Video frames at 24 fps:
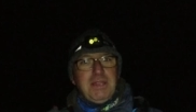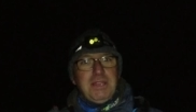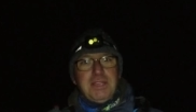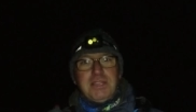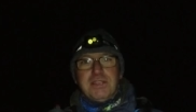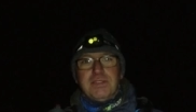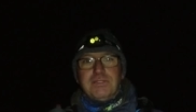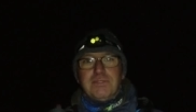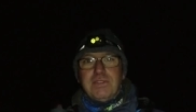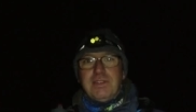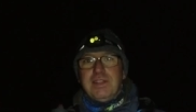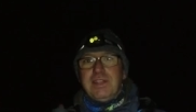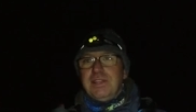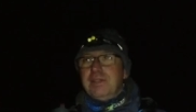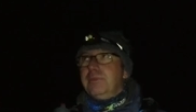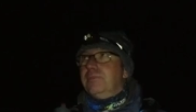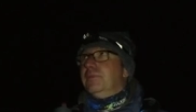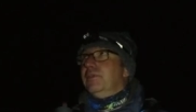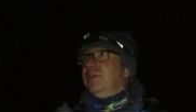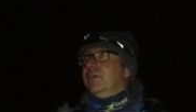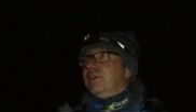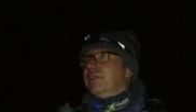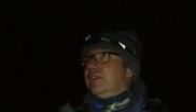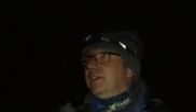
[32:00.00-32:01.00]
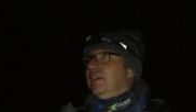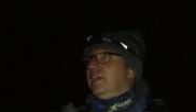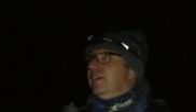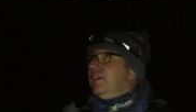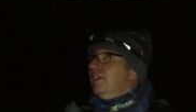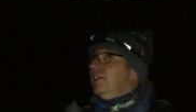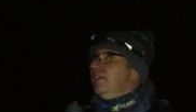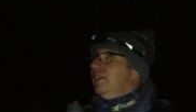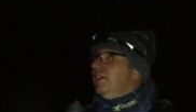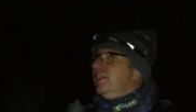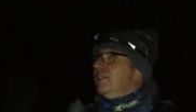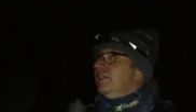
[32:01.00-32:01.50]
you can really work it.
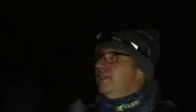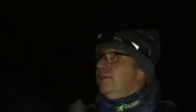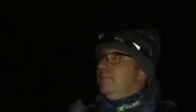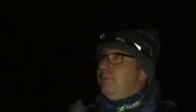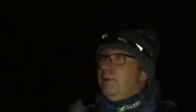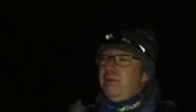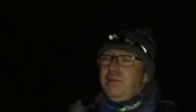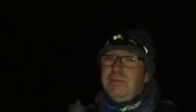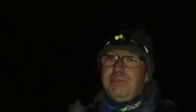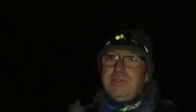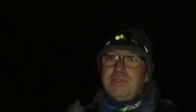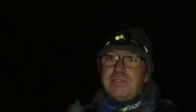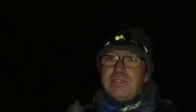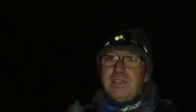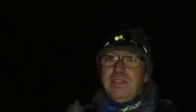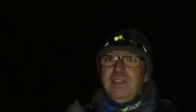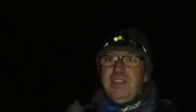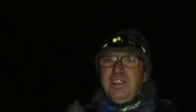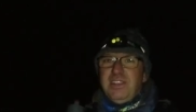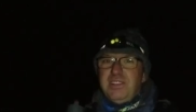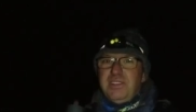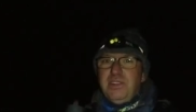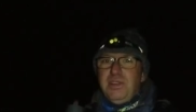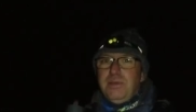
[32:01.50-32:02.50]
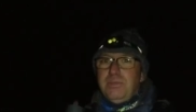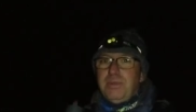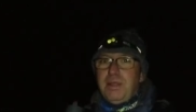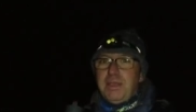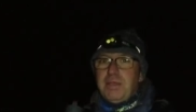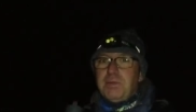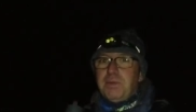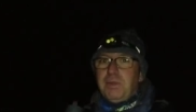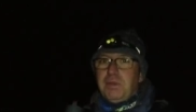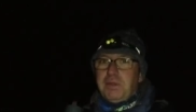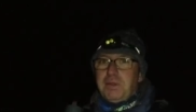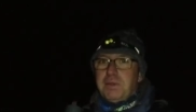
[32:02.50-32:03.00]
The moons, normally
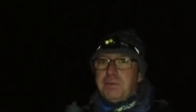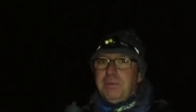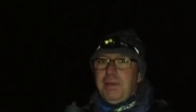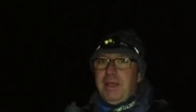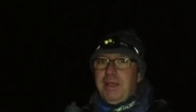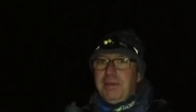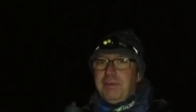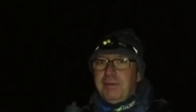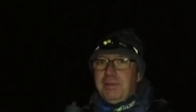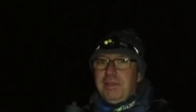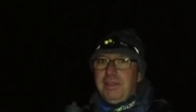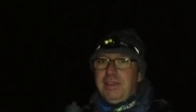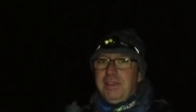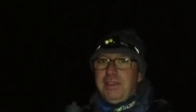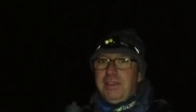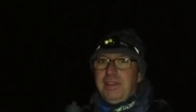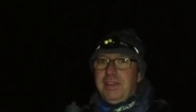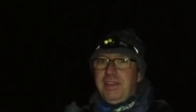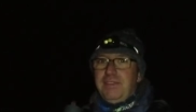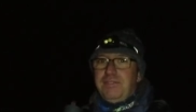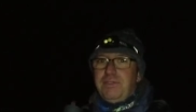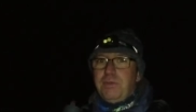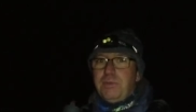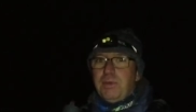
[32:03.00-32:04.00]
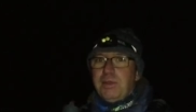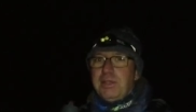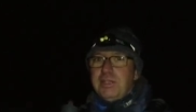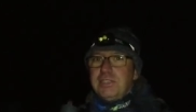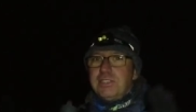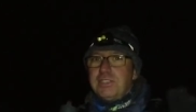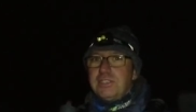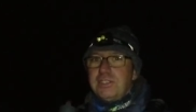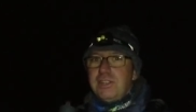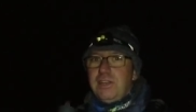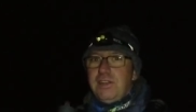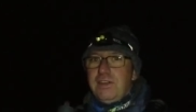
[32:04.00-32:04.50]
you wouldn't come out with, if you wanted
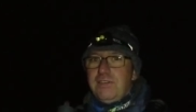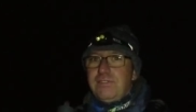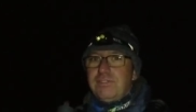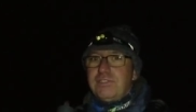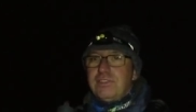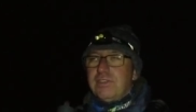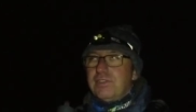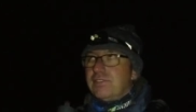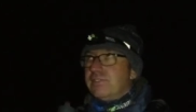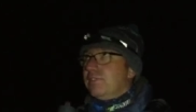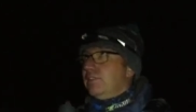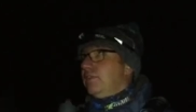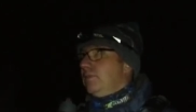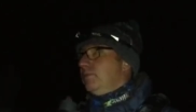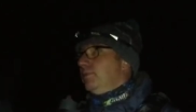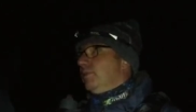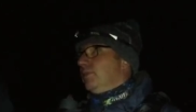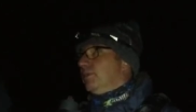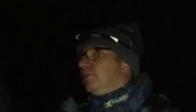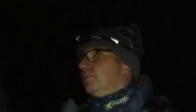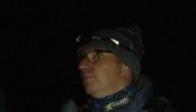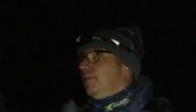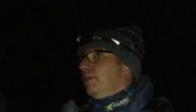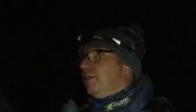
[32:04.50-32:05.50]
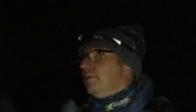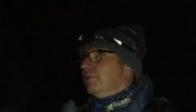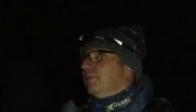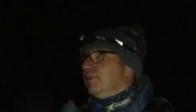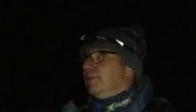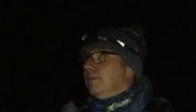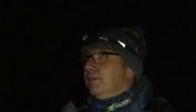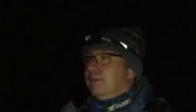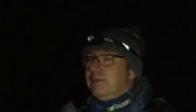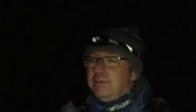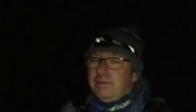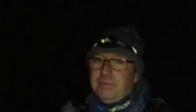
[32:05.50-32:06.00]
star photography, you wouldn't come
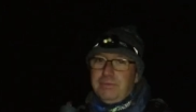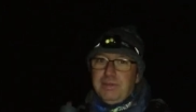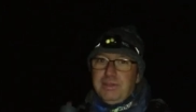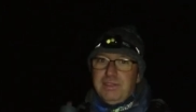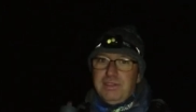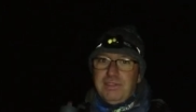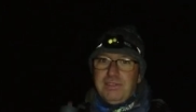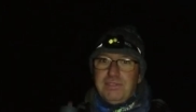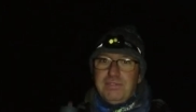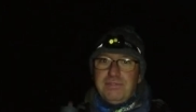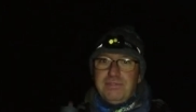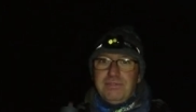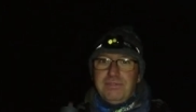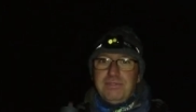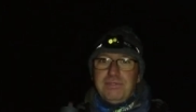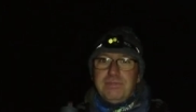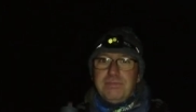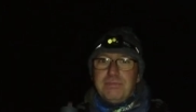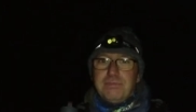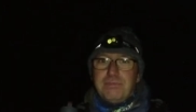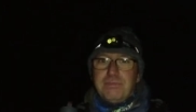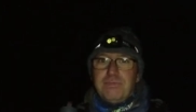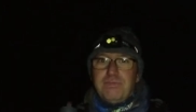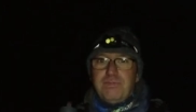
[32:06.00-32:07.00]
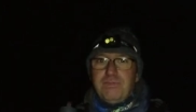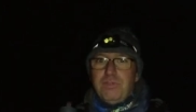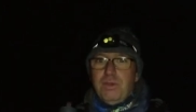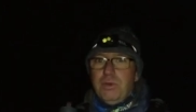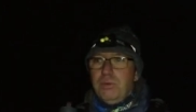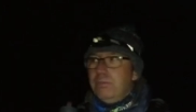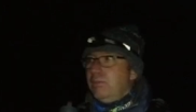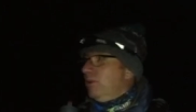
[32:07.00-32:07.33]
out with a full